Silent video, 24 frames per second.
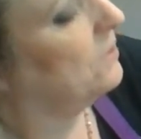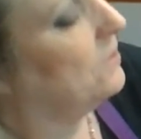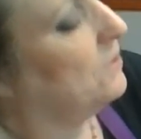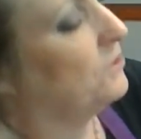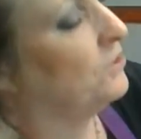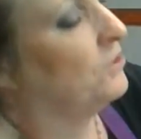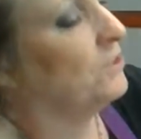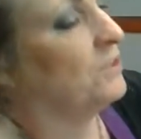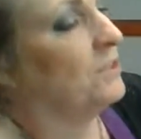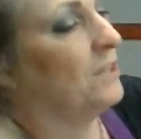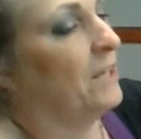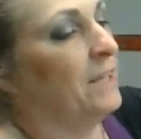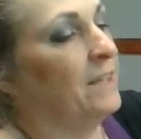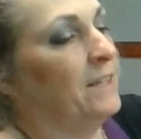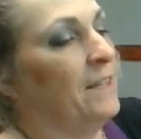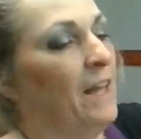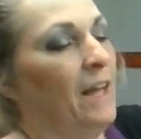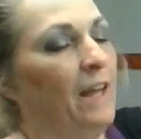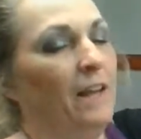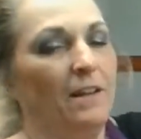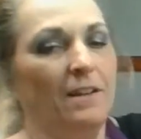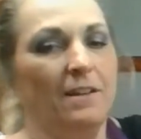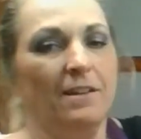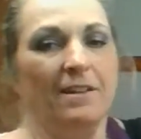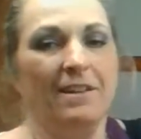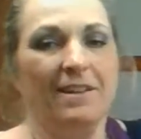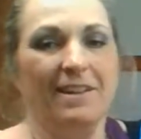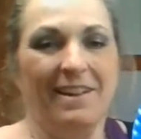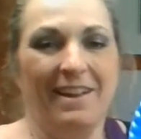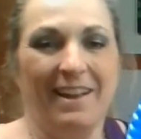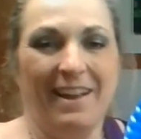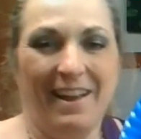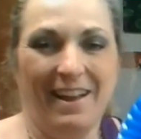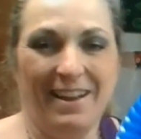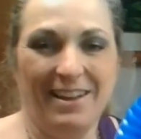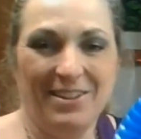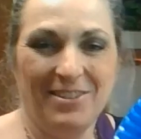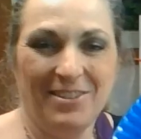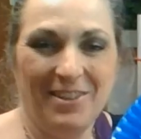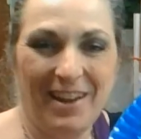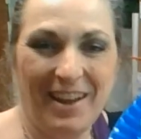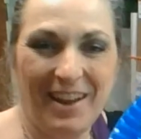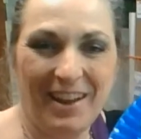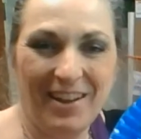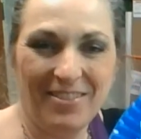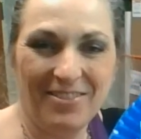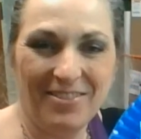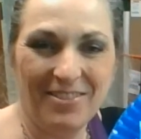just like that. And you
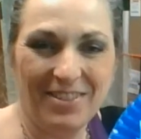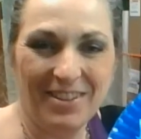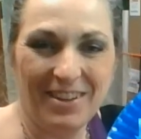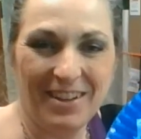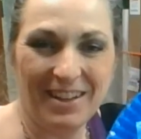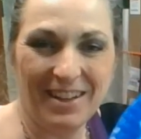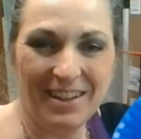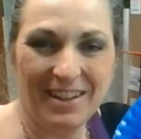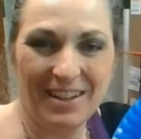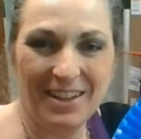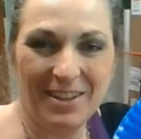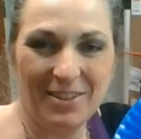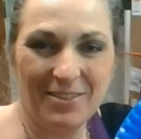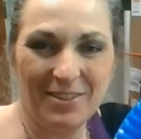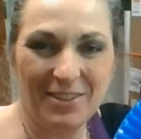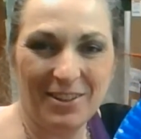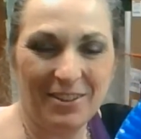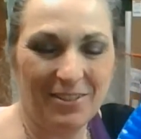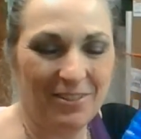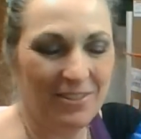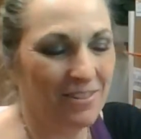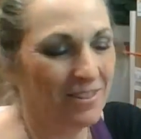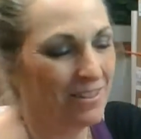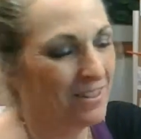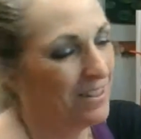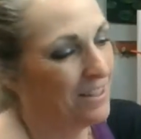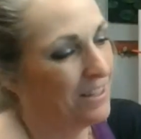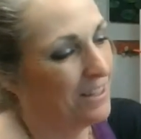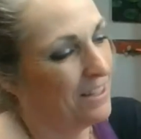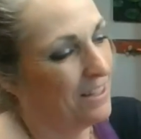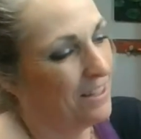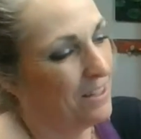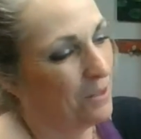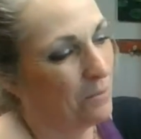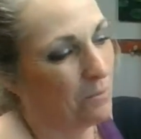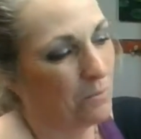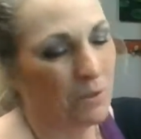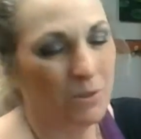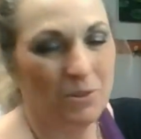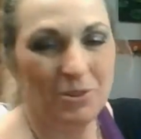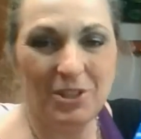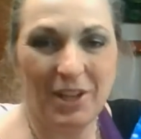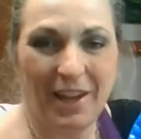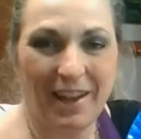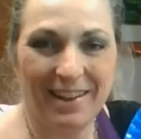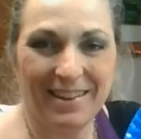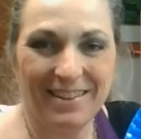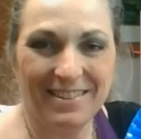have cute little Glue
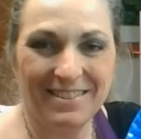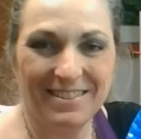Jay.